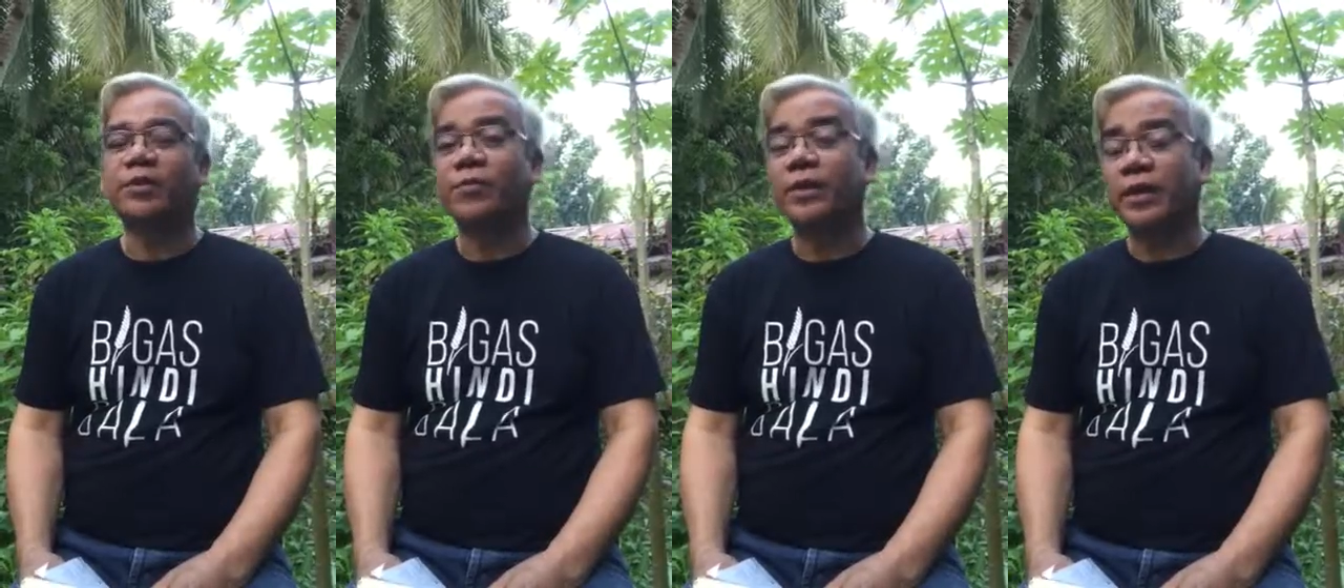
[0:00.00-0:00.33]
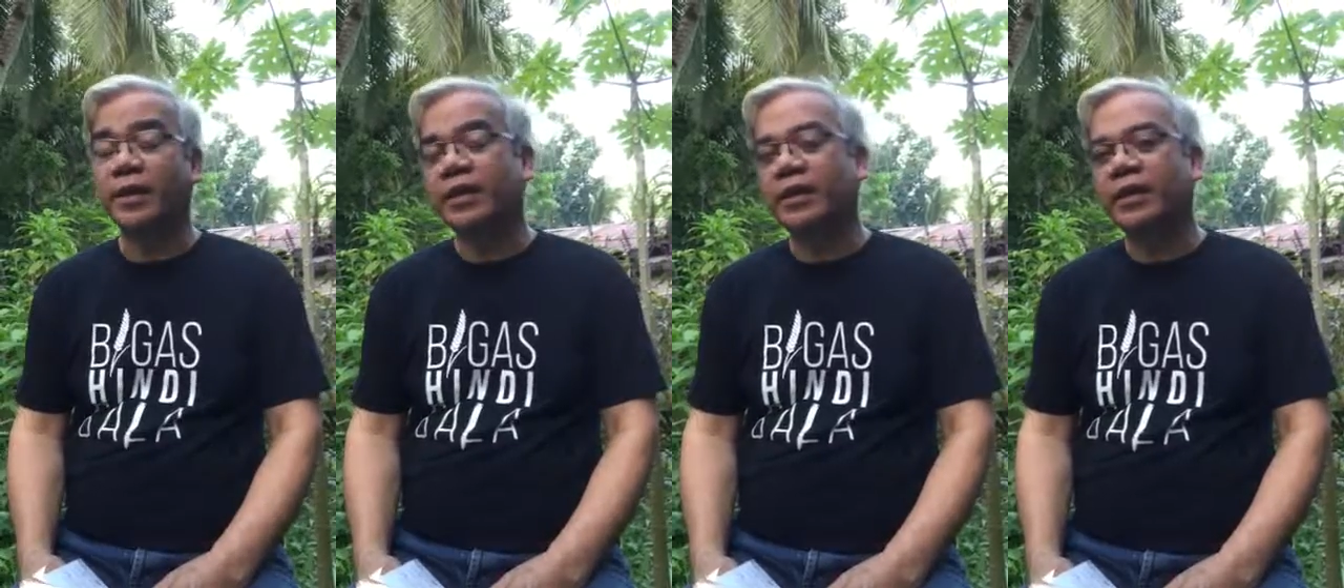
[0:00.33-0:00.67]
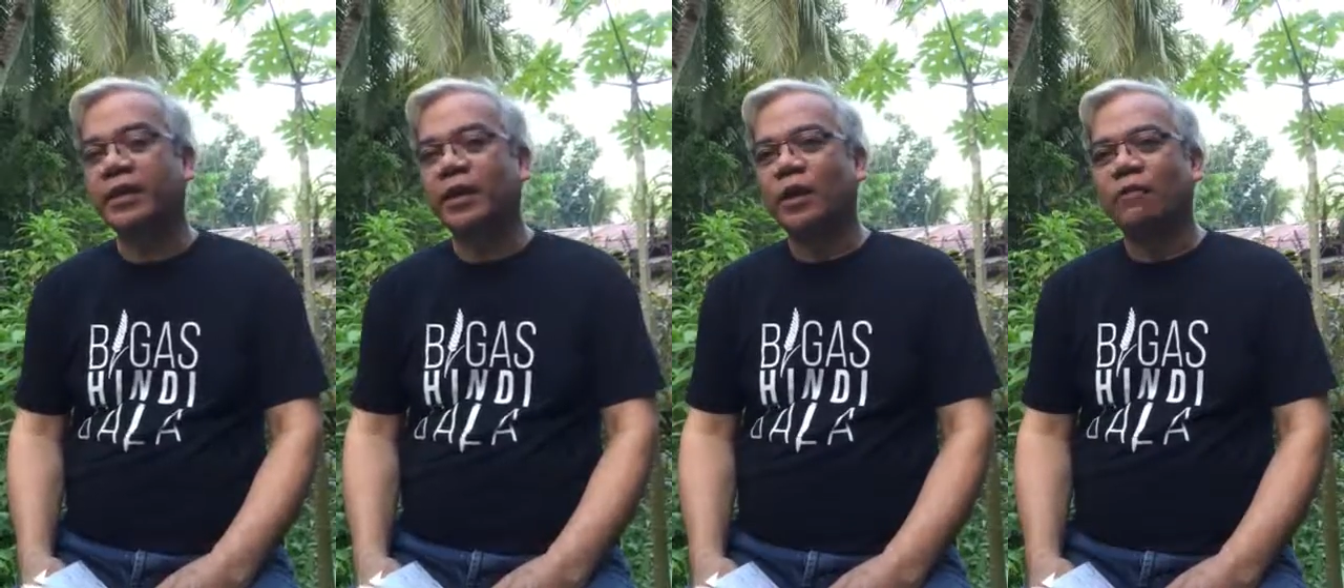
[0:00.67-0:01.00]
Korea
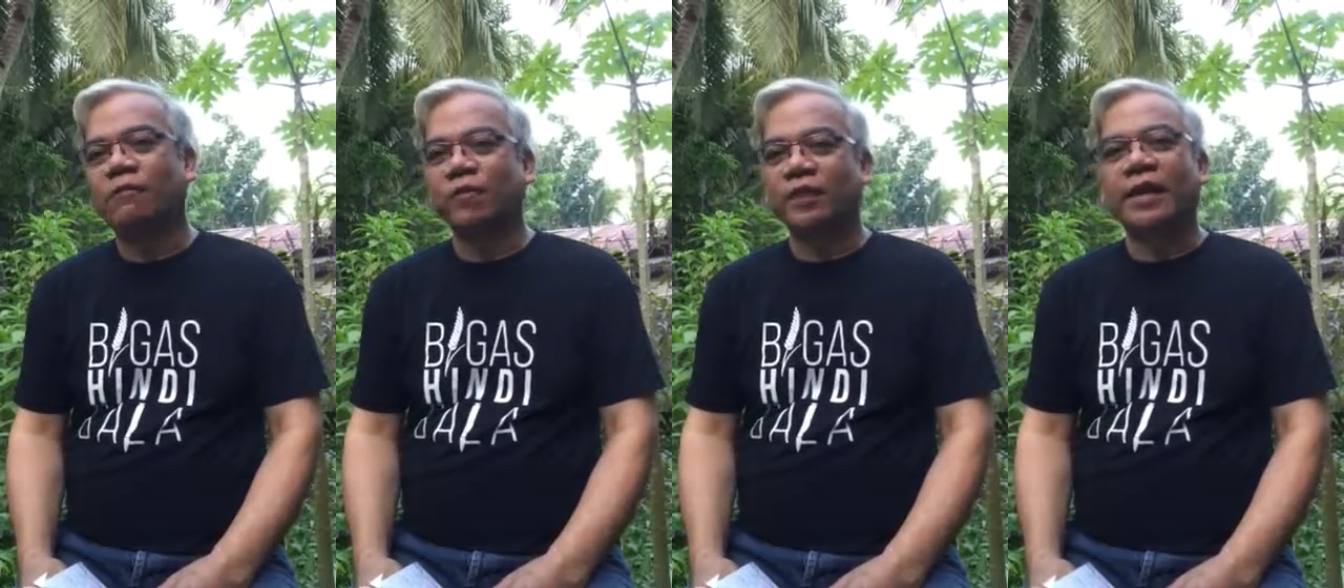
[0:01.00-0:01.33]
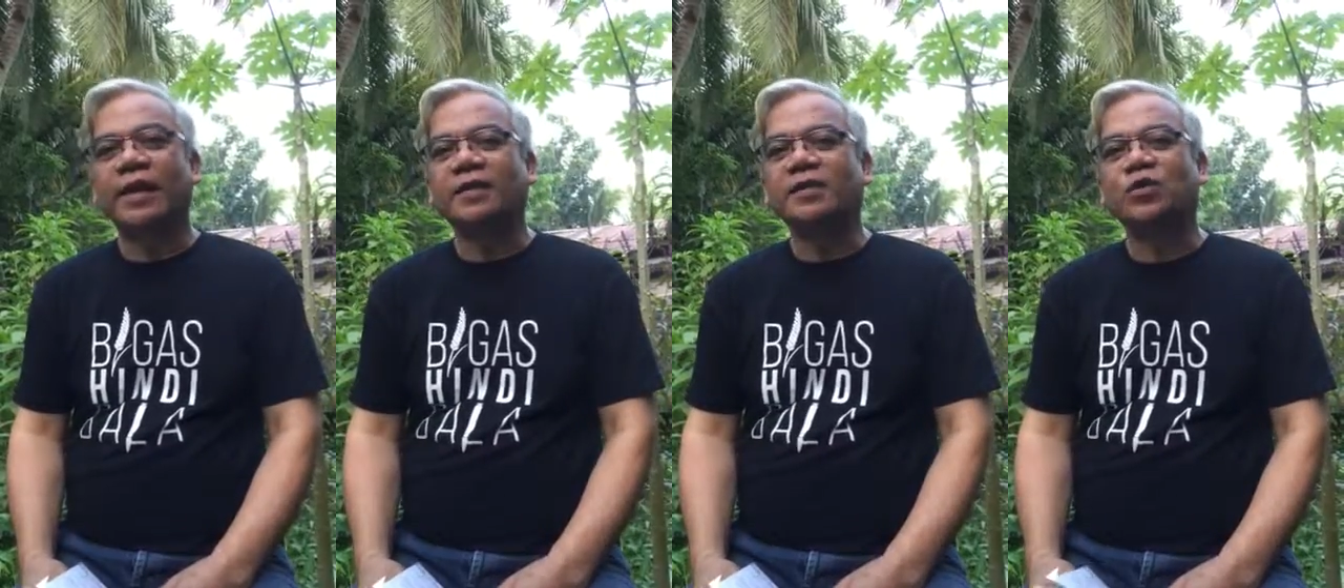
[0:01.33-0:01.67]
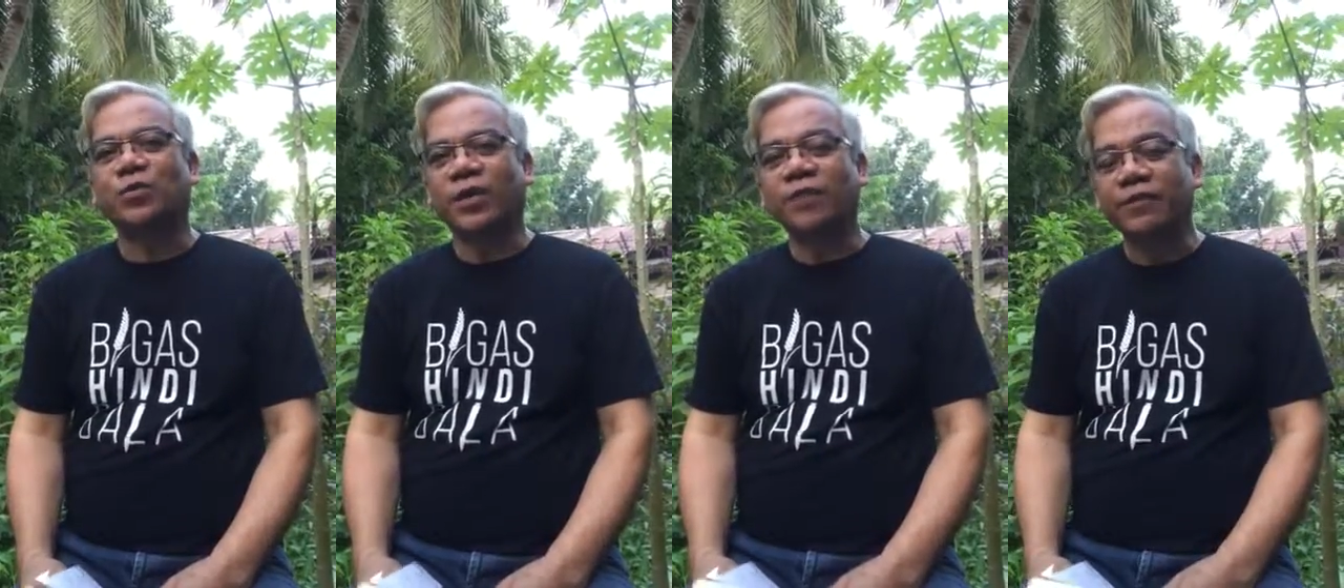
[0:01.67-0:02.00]
for the last
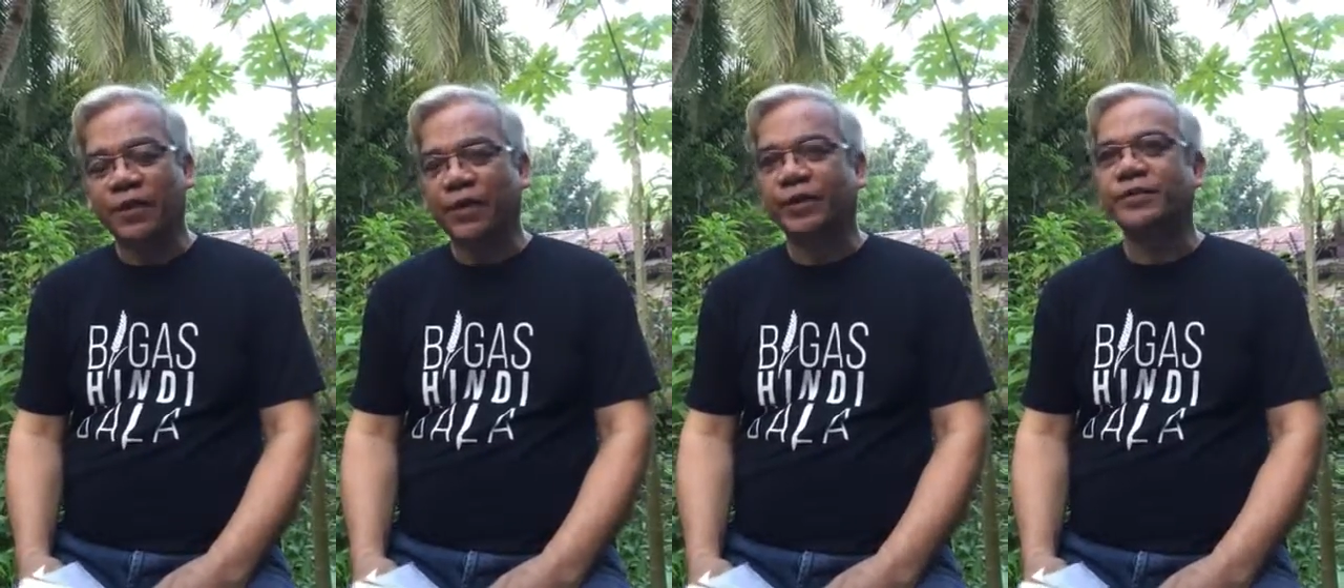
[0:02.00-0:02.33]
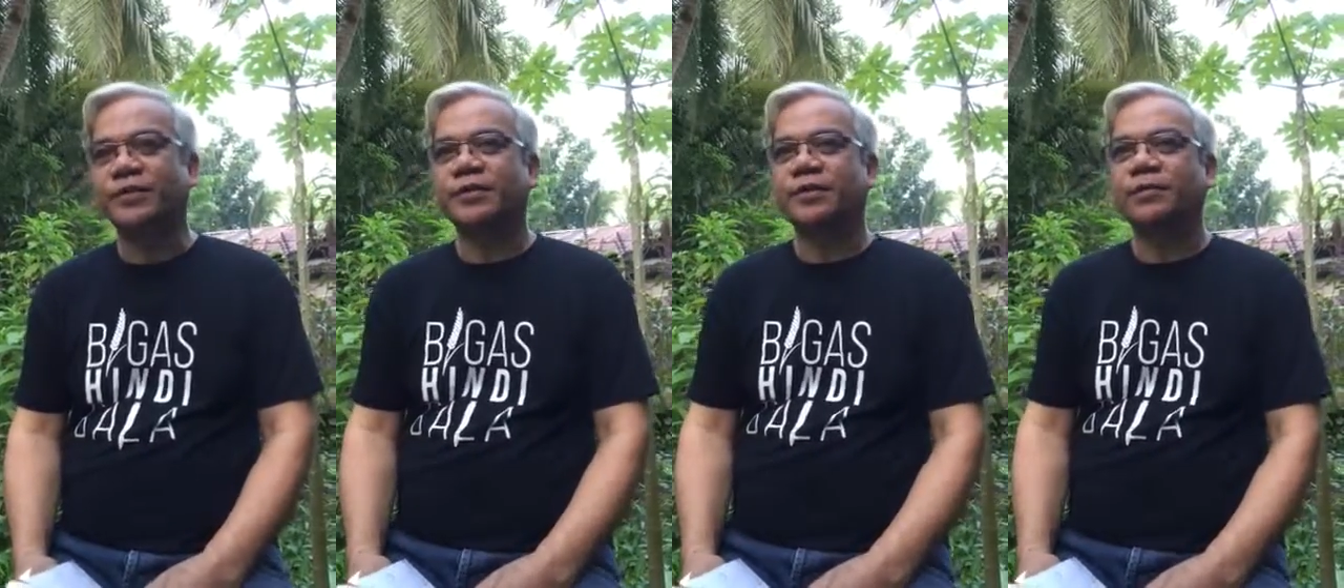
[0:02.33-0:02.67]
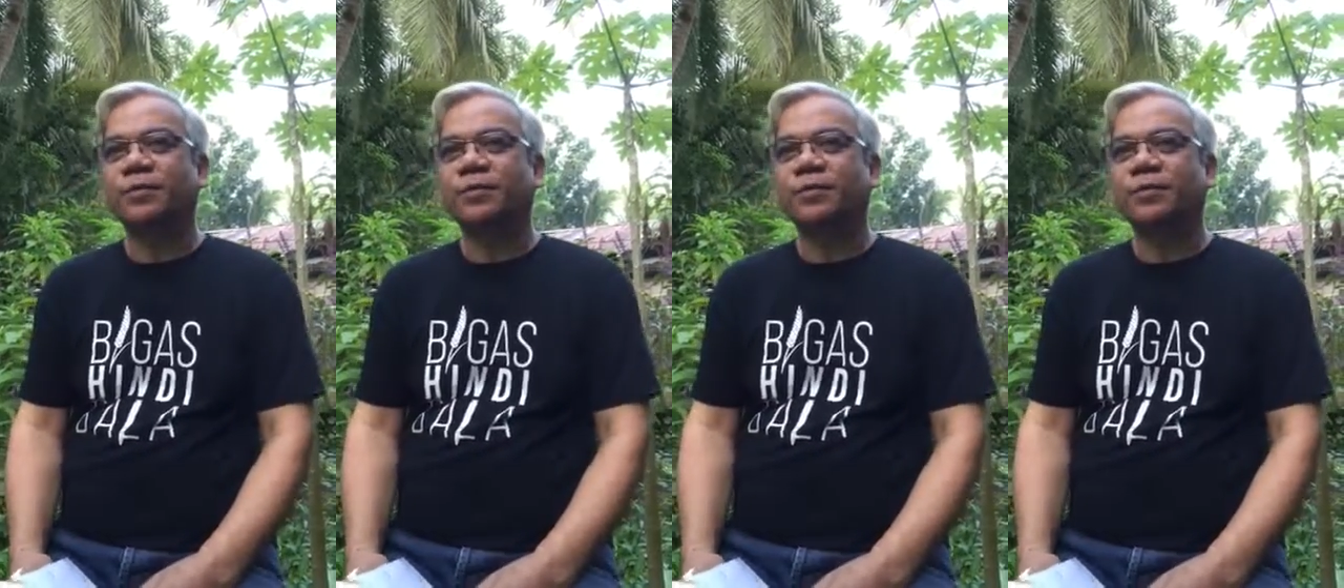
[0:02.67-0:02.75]
12 years.